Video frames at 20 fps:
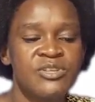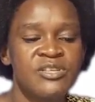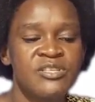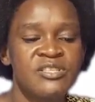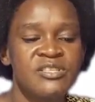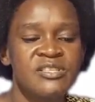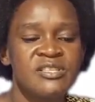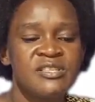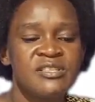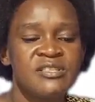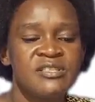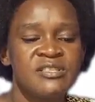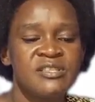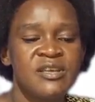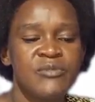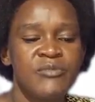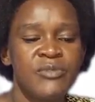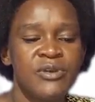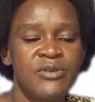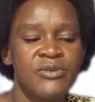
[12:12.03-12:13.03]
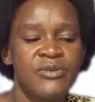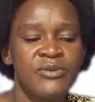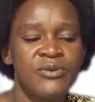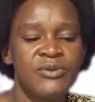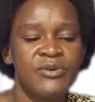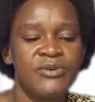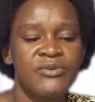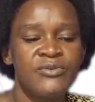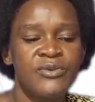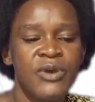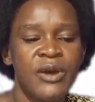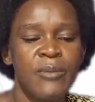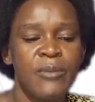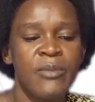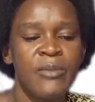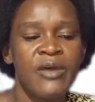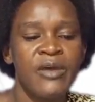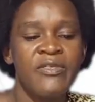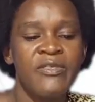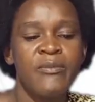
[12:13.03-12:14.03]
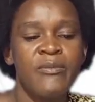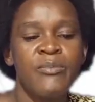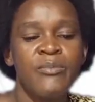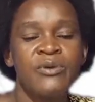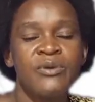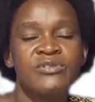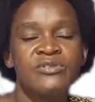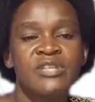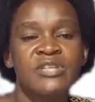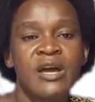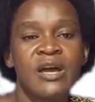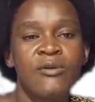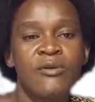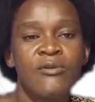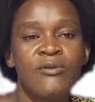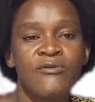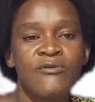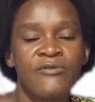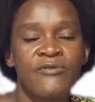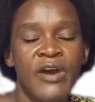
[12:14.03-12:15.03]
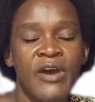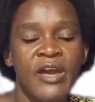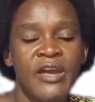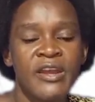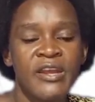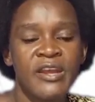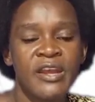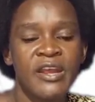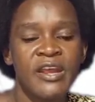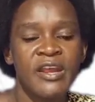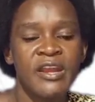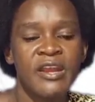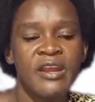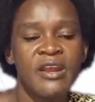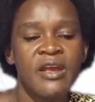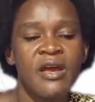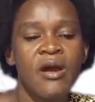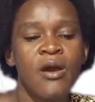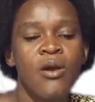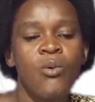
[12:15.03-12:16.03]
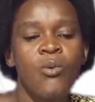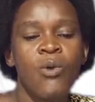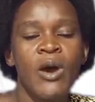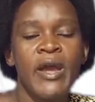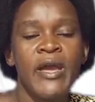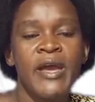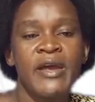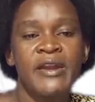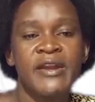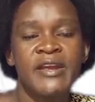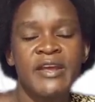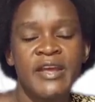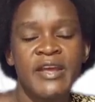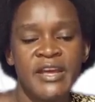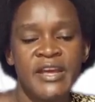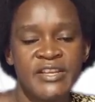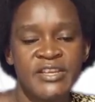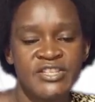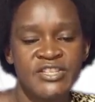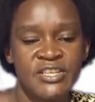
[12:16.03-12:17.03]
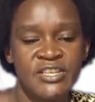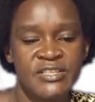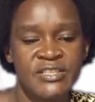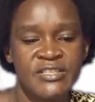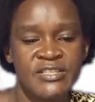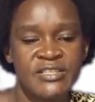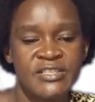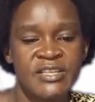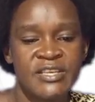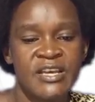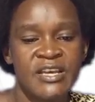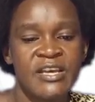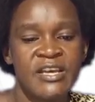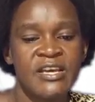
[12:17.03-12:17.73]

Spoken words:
This is the method whereby the birds are confined in wired cages.